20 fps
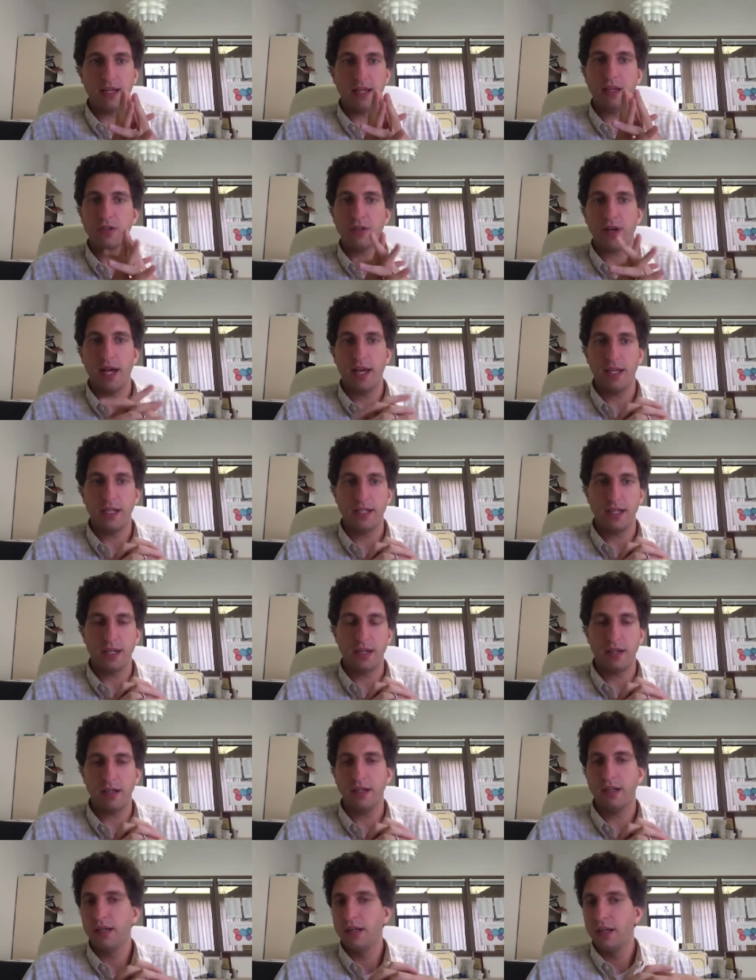taking, trying
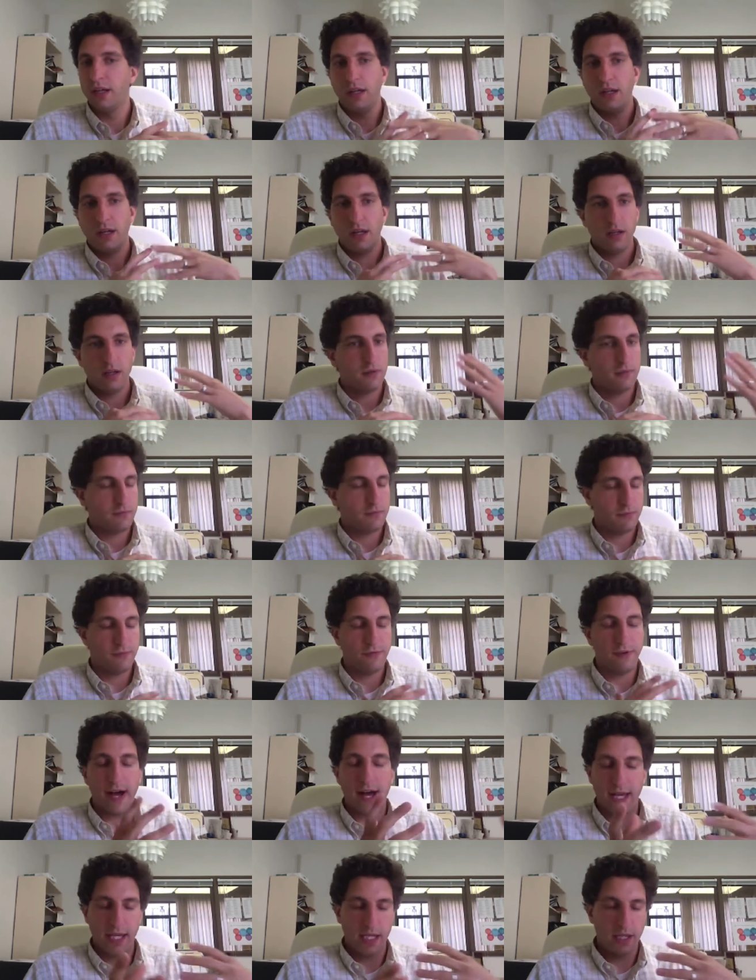to
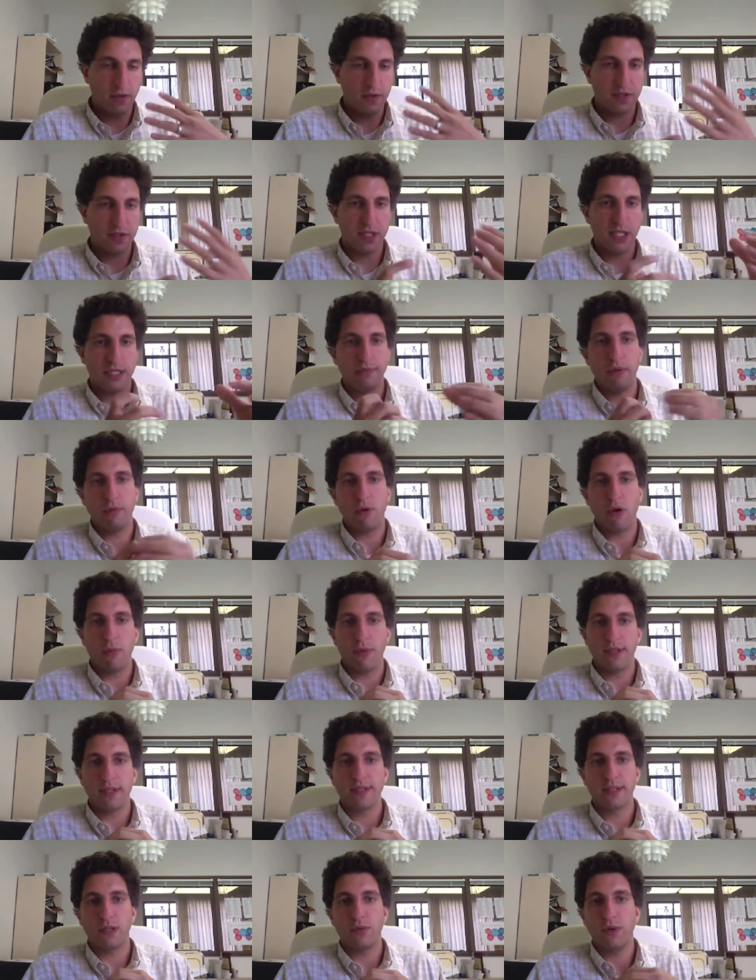find those teachable
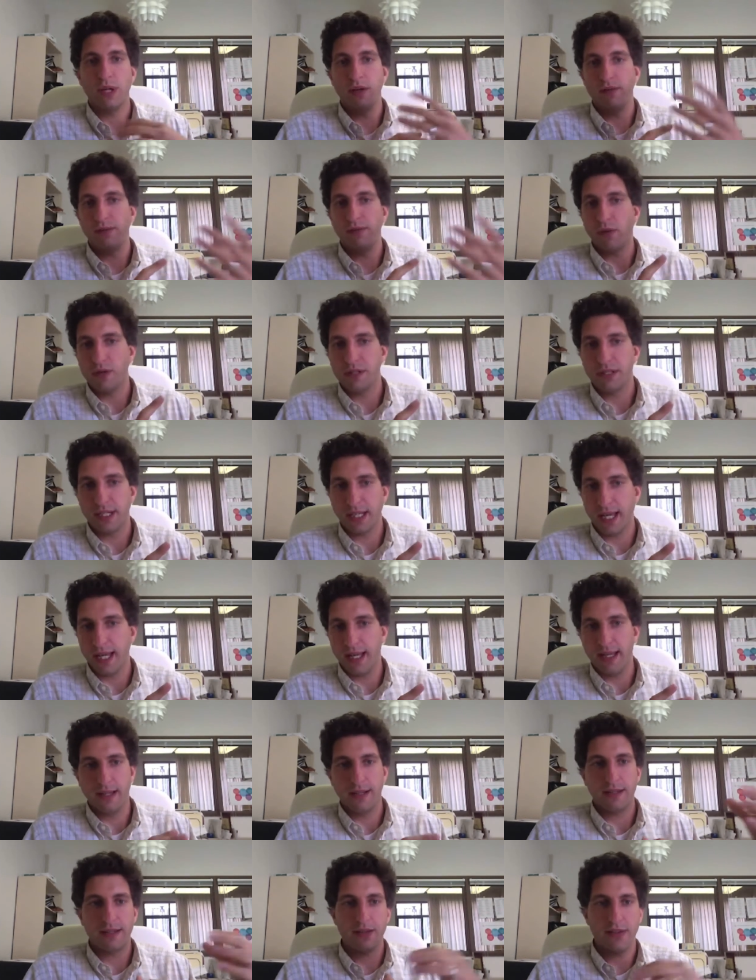moments to reinforce to
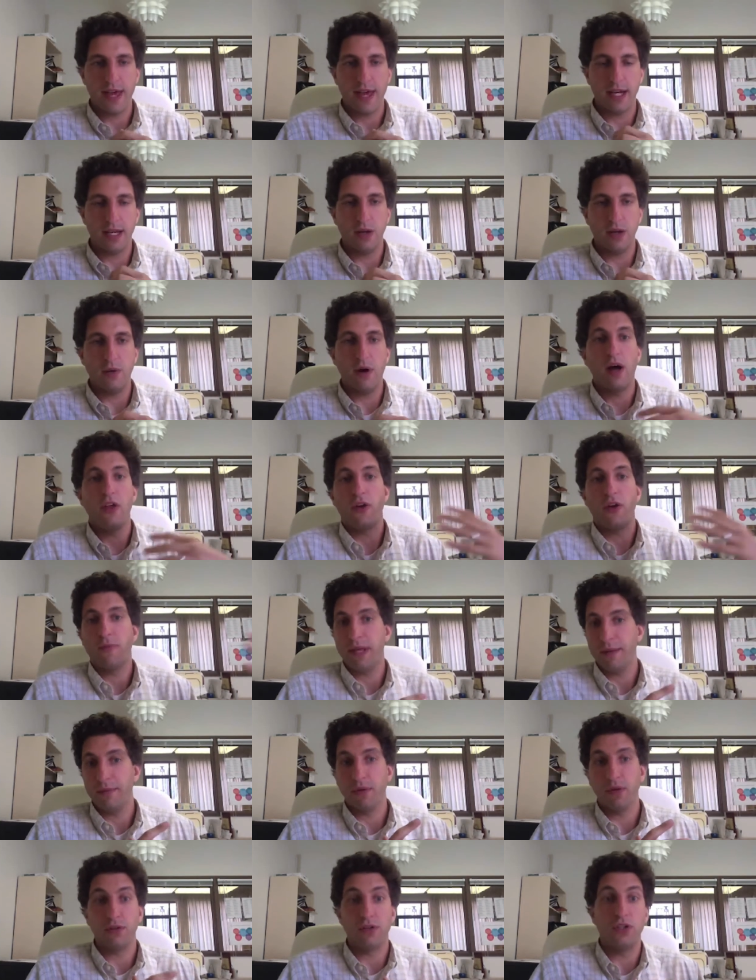kids that, you know, other
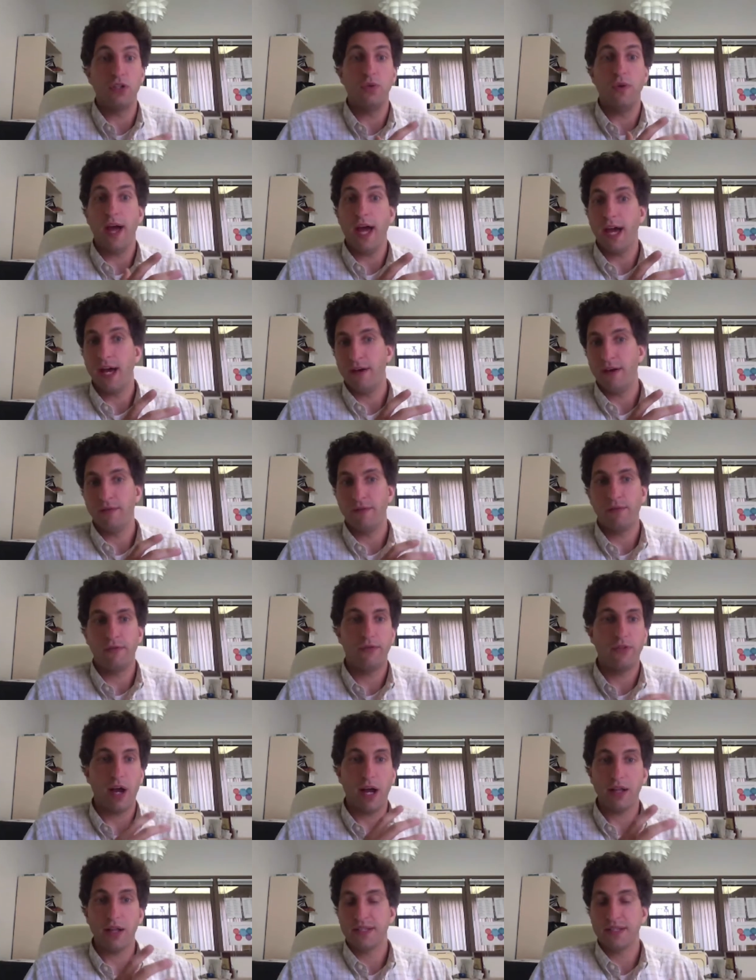people do have
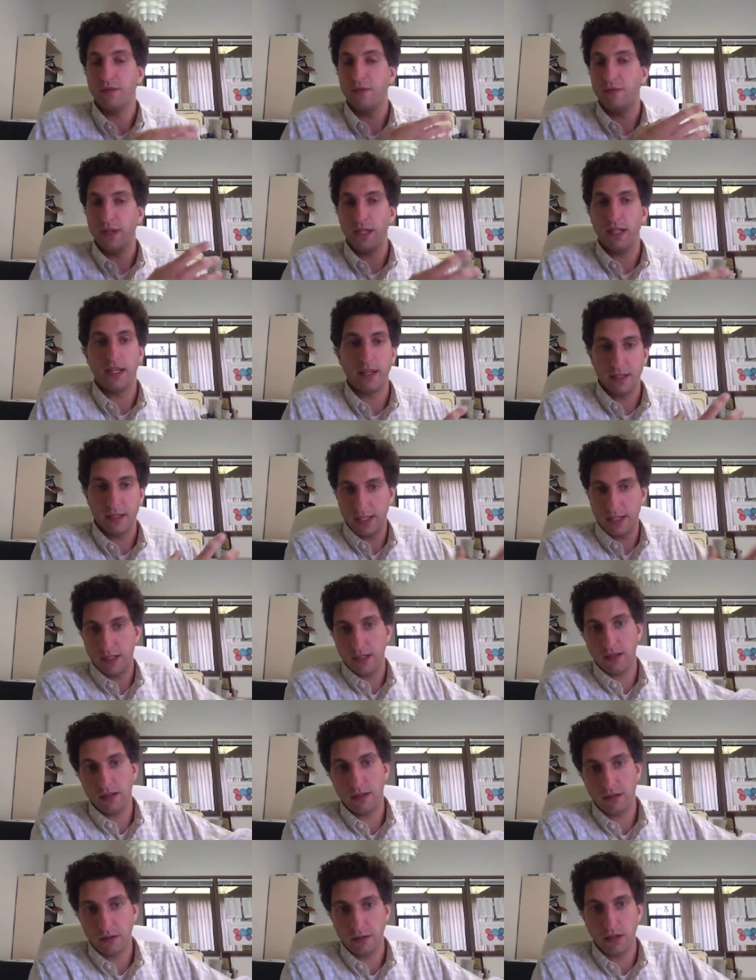thoughts and feelings
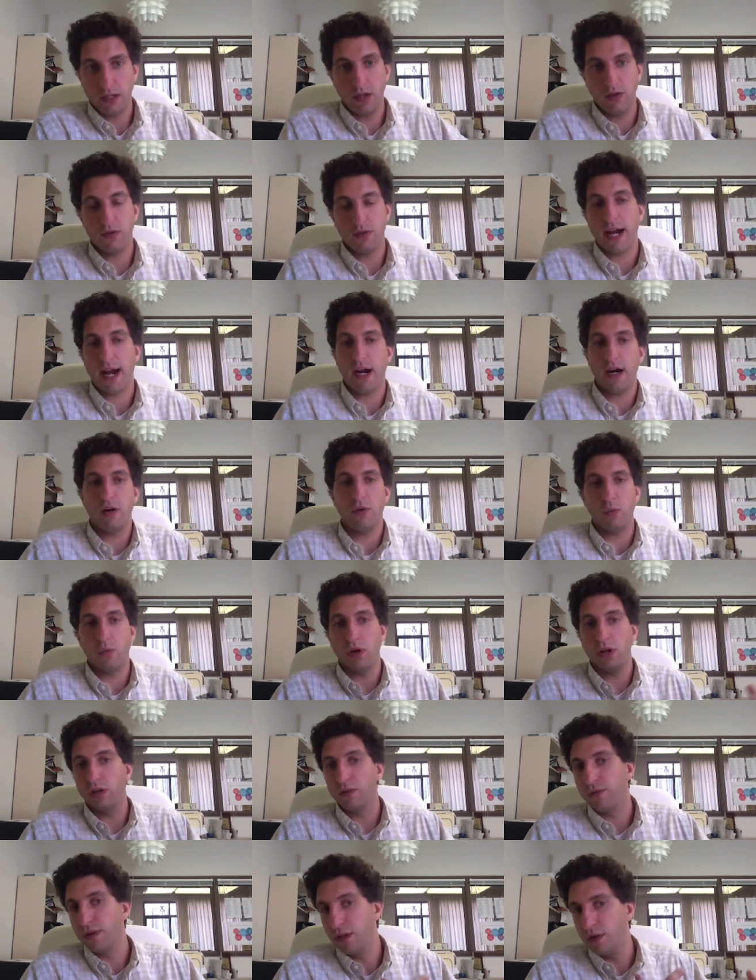and, you know, entire
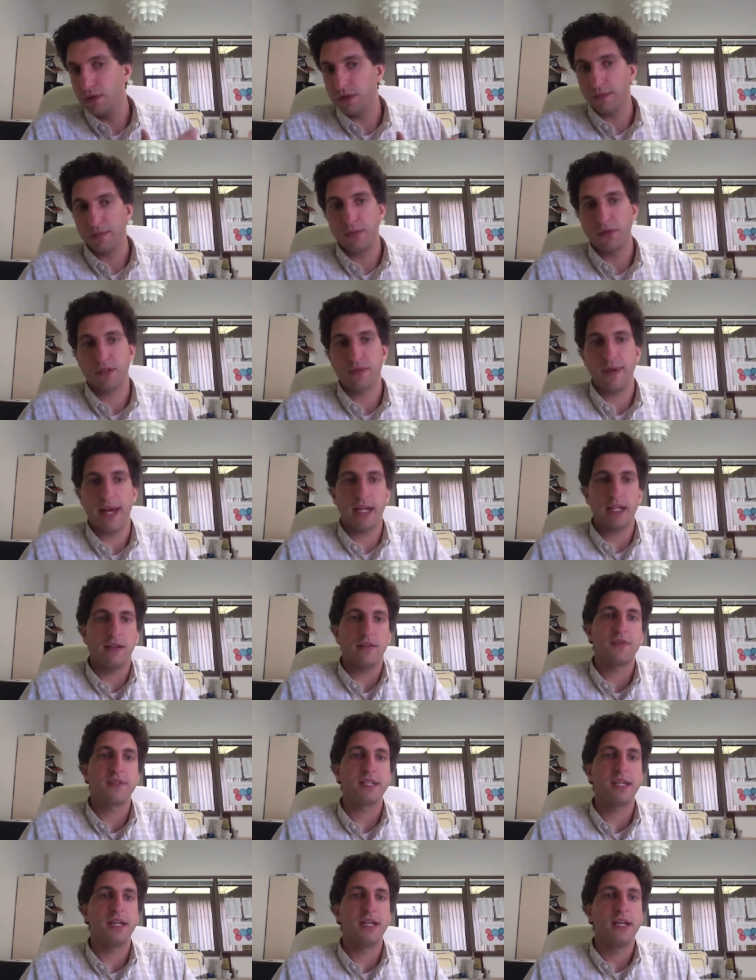worldviews and
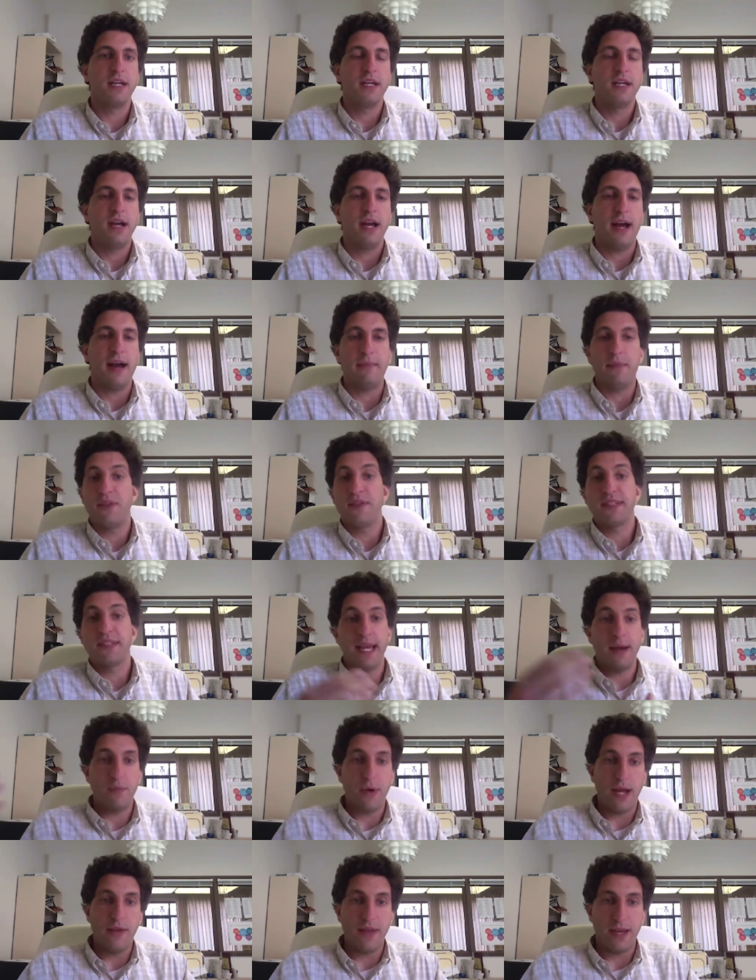perspectives in the
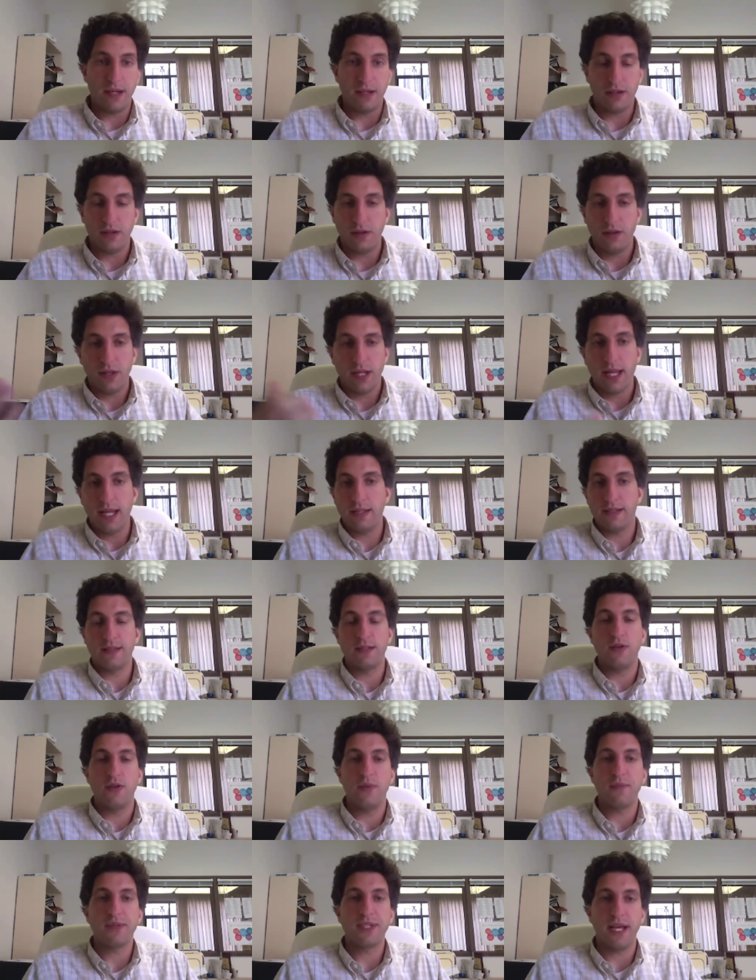same way that the kids
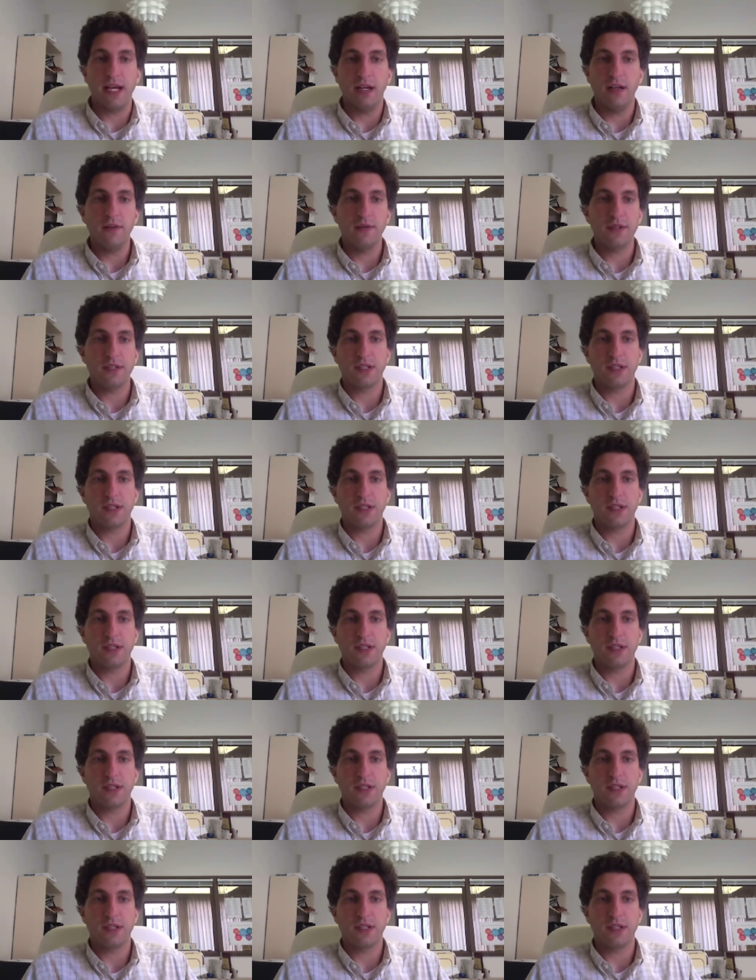do themselves.